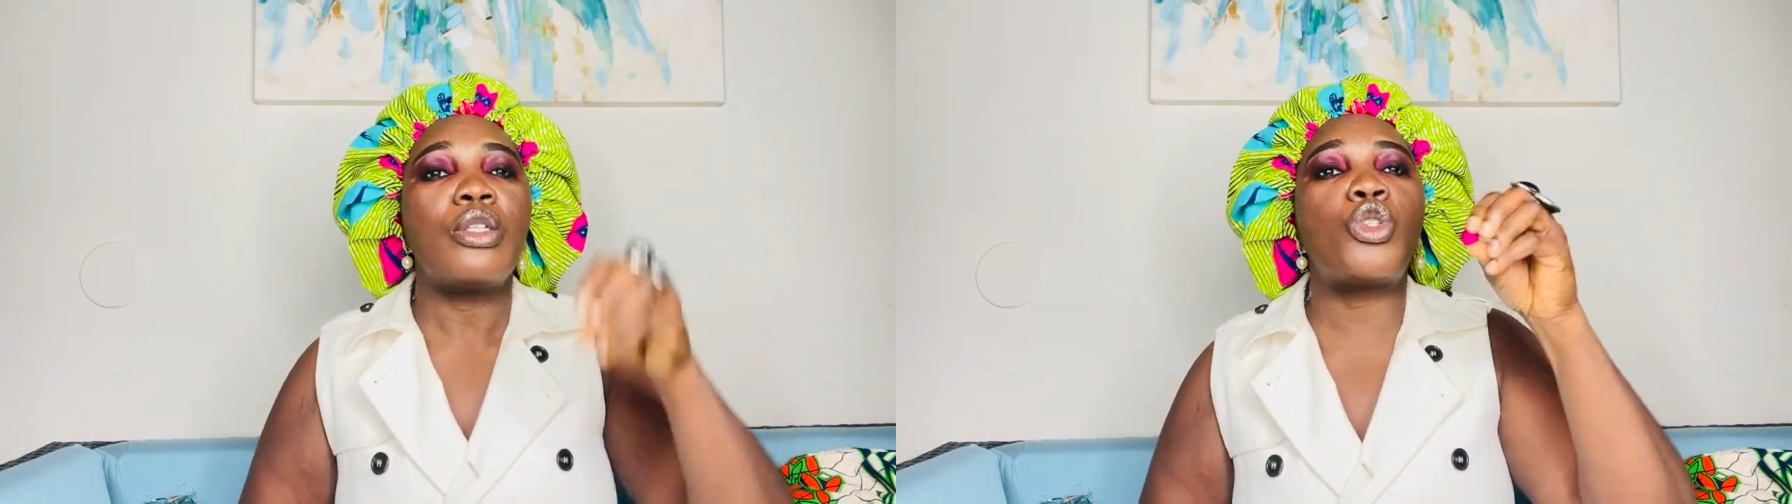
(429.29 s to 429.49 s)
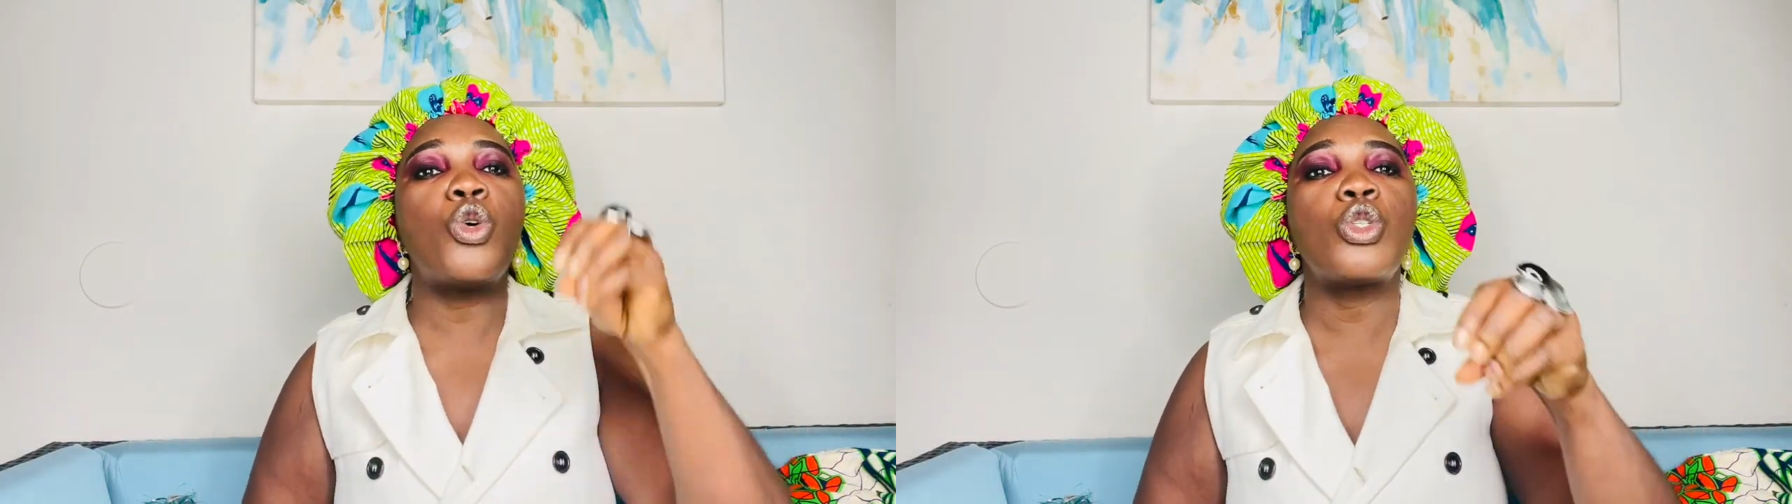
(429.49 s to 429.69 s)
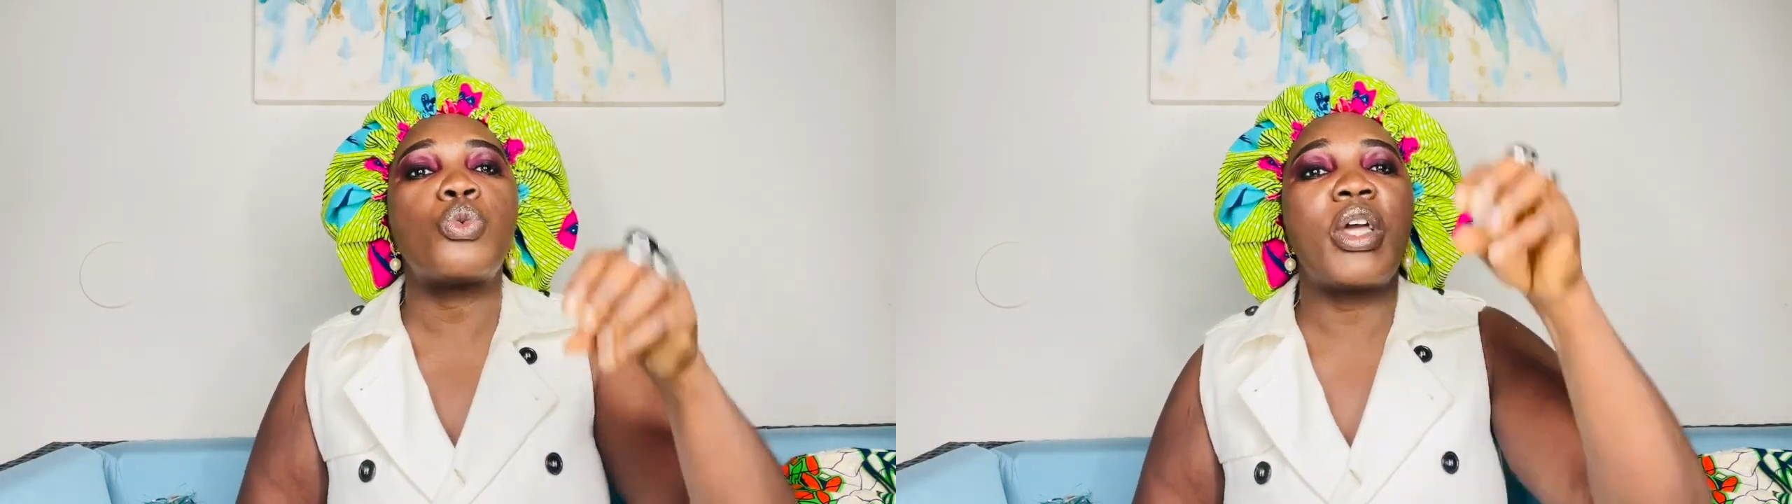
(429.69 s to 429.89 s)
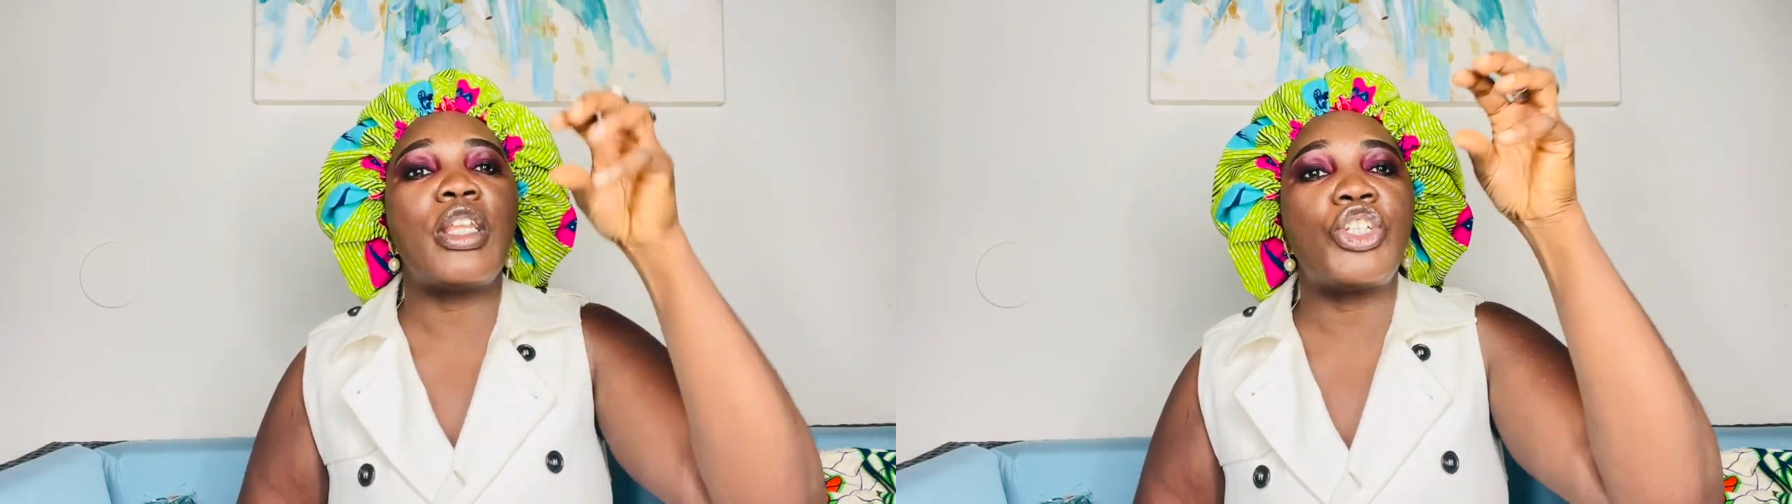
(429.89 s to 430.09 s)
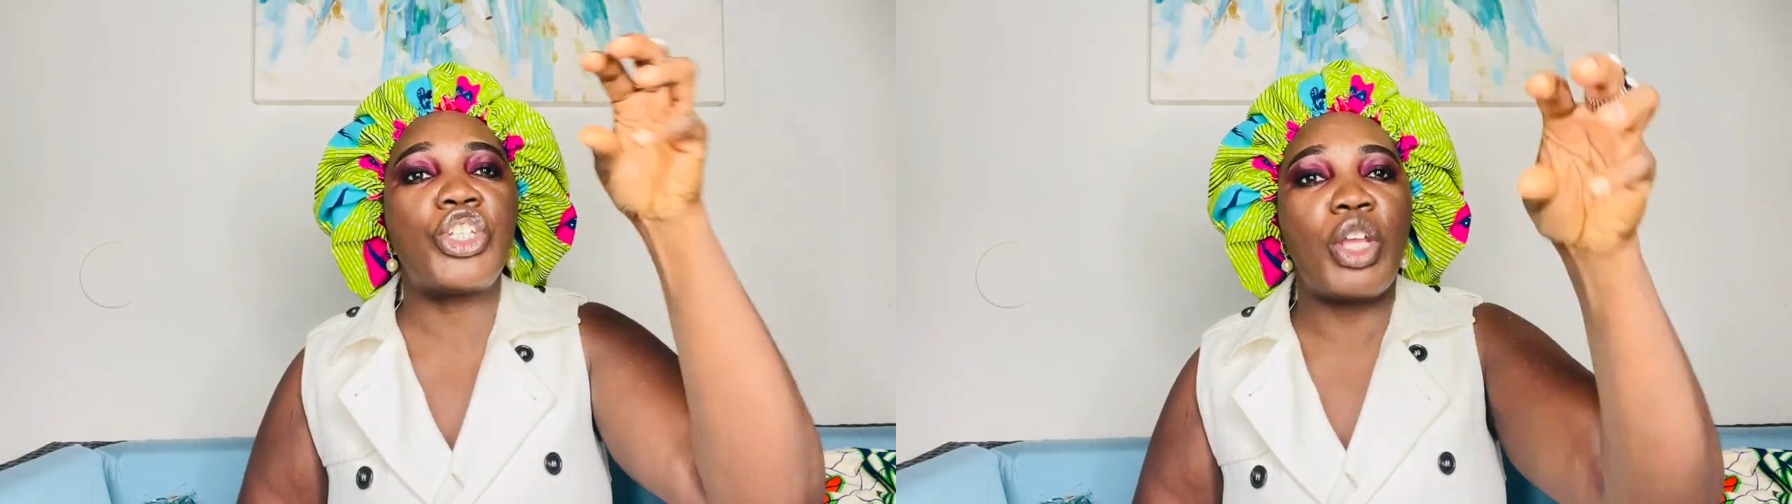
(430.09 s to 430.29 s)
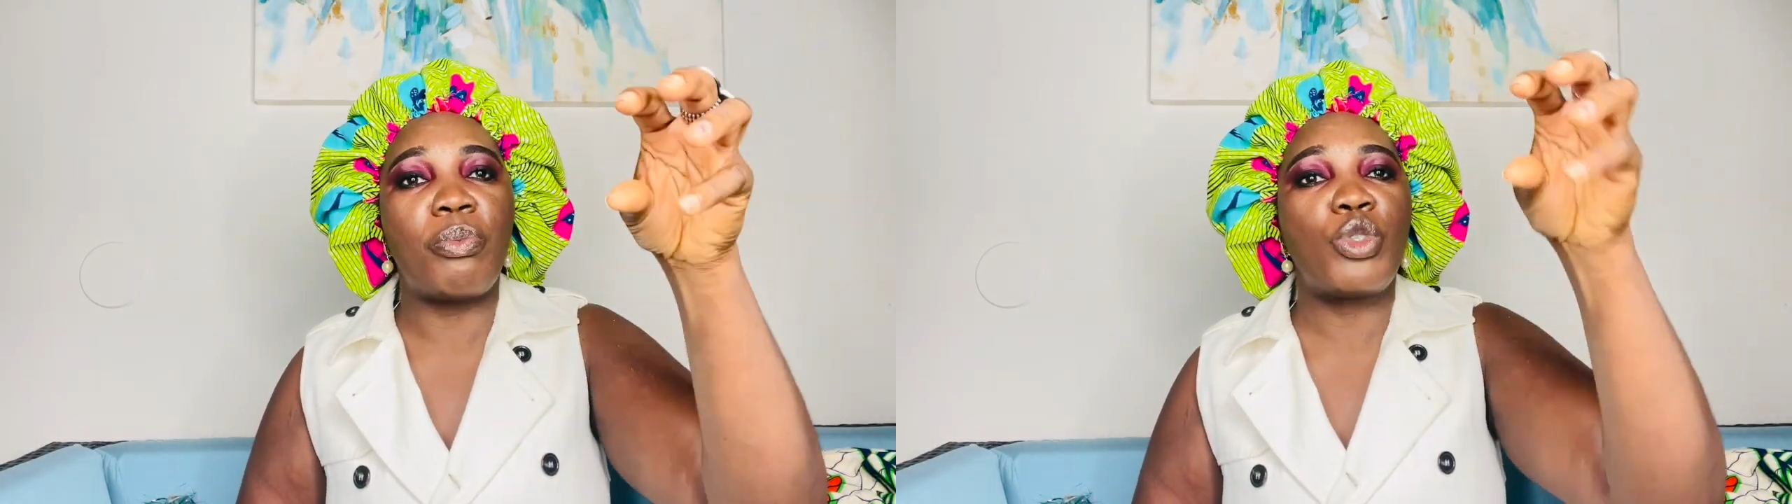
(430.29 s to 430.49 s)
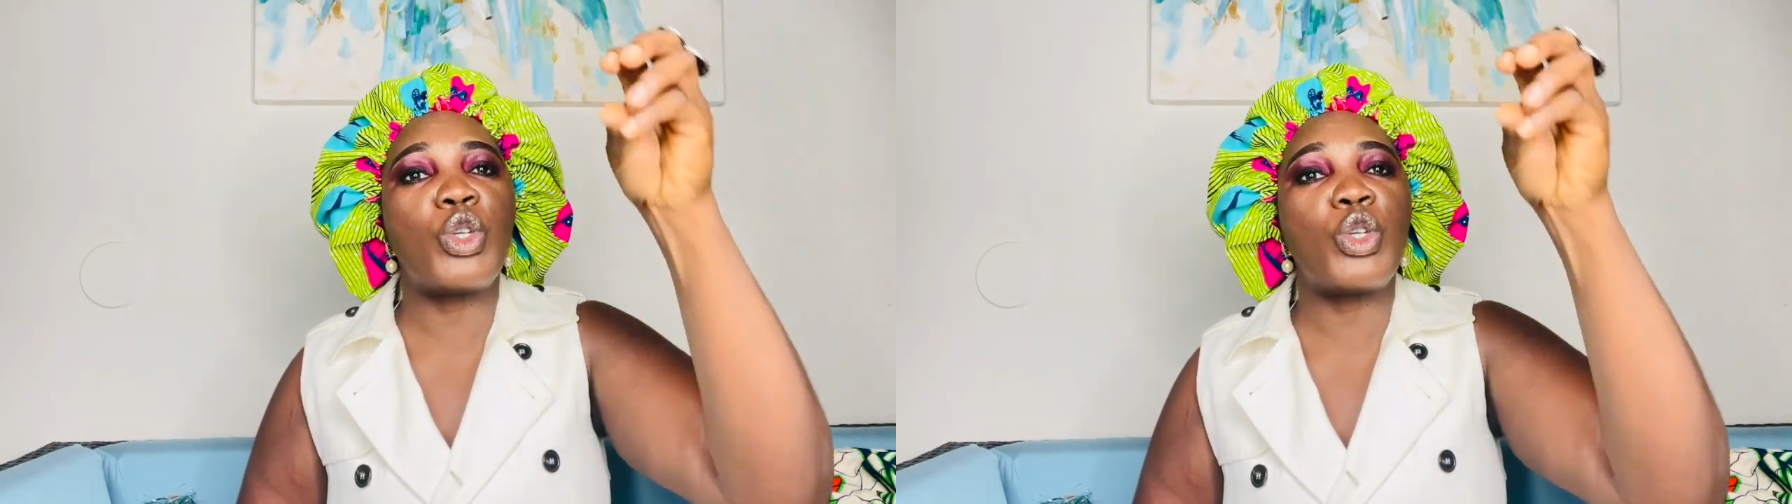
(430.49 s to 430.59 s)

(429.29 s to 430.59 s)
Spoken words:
Those were the ships.